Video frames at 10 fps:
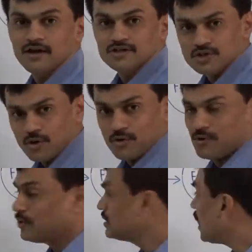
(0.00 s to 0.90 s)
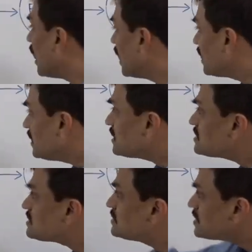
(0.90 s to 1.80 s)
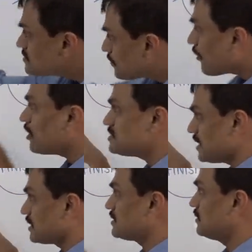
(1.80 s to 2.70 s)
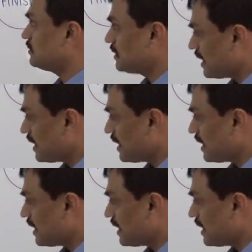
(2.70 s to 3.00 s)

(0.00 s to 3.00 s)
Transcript: so the earliest this project the